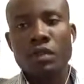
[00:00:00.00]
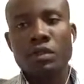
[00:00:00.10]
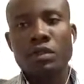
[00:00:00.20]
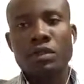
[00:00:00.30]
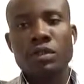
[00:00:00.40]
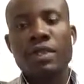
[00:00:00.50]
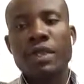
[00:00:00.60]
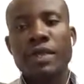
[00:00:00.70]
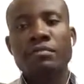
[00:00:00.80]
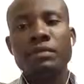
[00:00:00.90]
So just
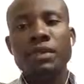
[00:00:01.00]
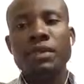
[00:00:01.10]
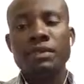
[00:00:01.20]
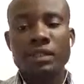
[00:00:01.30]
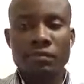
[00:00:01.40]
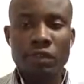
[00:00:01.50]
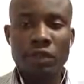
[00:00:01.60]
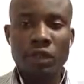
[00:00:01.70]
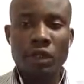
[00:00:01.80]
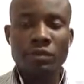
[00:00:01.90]
like I'm making this
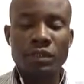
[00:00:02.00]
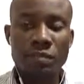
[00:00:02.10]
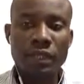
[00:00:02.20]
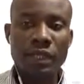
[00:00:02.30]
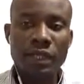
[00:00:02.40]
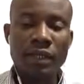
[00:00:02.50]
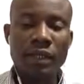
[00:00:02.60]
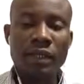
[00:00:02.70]
video, I'm speaking